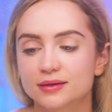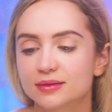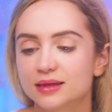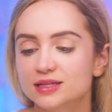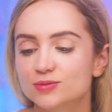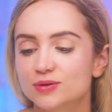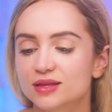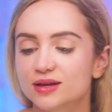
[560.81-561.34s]
and
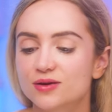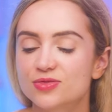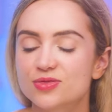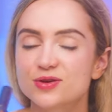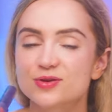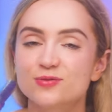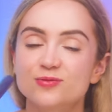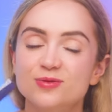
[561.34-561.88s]
that's why they call
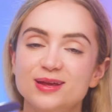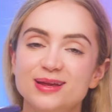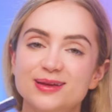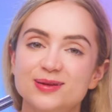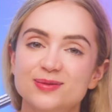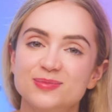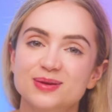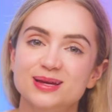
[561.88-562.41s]
they're
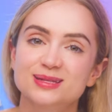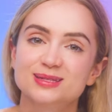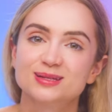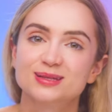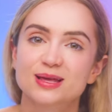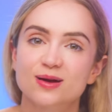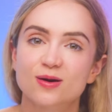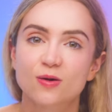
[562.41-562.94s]
real because
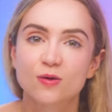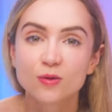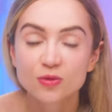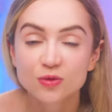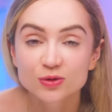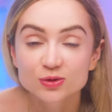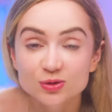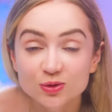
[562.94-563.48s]
they're like, oh,
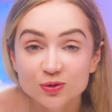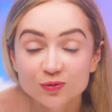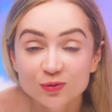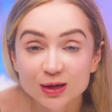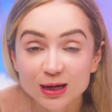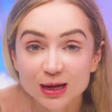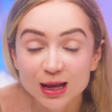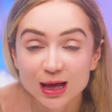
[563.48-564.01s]
those are
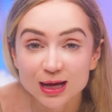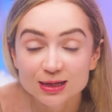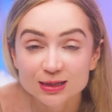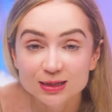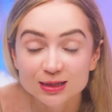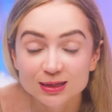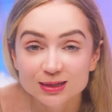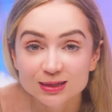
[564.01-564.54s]
real
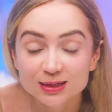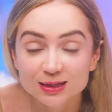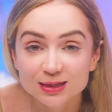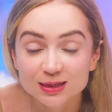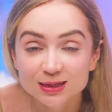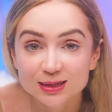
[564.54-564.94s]
lashes.